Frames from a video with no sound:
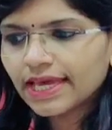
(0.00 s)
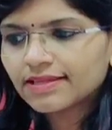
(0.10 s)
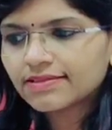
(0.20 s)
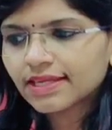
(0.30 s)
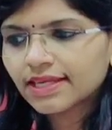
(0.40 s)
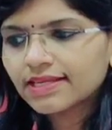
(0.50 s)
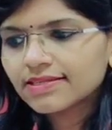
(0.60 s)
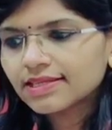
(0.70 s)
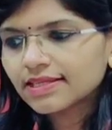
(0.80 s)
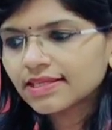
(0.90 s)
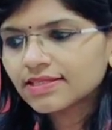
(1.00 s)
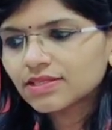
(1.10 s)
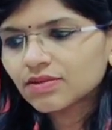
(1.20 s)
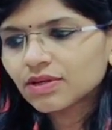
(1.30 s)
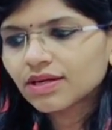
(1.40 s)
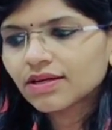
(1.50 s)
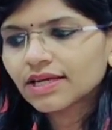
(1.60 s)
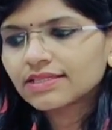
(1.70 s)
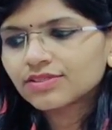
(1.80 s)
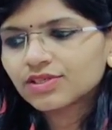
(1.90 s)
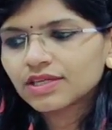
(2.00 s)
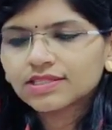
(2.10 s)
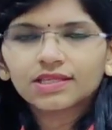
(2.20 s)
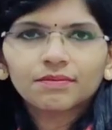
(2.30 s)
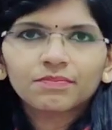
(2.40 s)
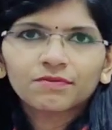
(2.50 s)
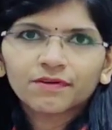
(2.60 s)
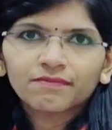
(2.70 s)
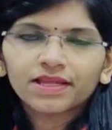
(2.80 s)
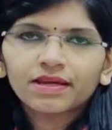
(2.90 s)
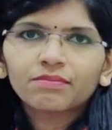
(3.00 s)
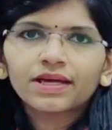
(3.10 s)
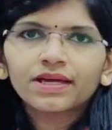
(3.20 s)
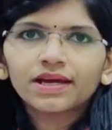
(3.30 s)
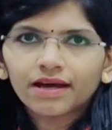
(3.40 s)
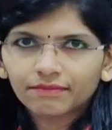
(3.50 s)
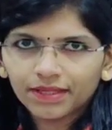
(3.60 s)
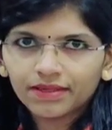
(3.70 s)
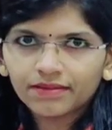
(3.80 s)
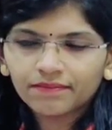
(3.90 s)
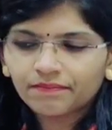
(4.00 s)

and second sentence you can write she escaped from that by grabbing.